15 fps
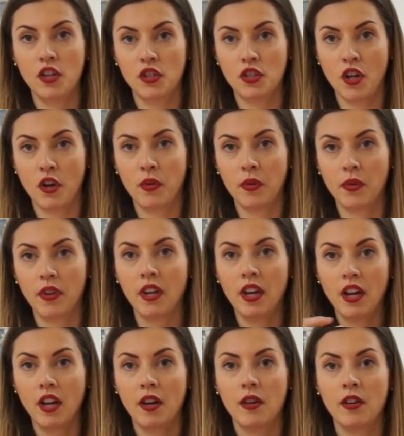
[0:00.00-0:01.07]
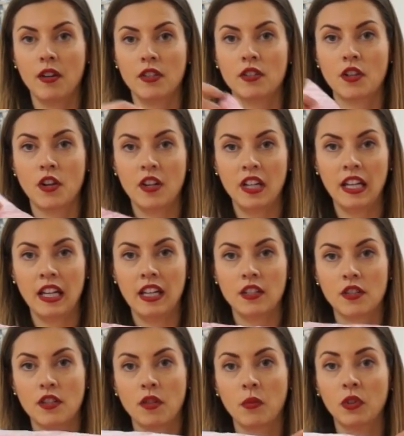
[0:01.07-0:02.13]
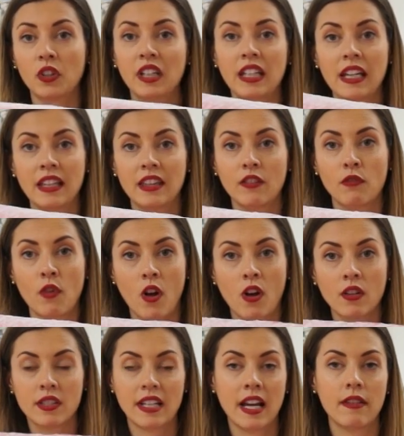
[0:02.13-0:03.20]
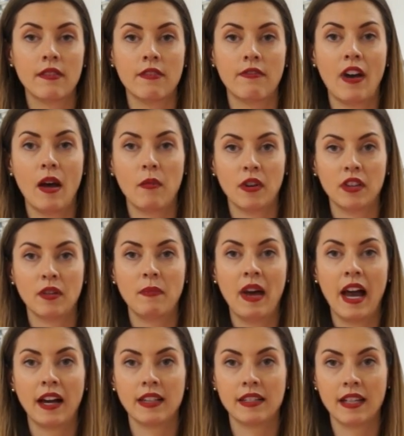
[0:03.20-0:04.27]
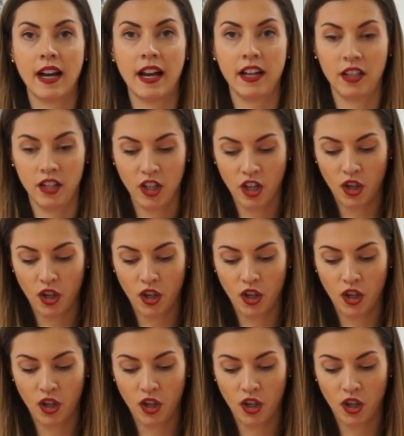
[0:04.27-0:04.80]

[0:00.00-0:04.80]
So turning it so that we're looking at the wrong side of the fabric, the back side.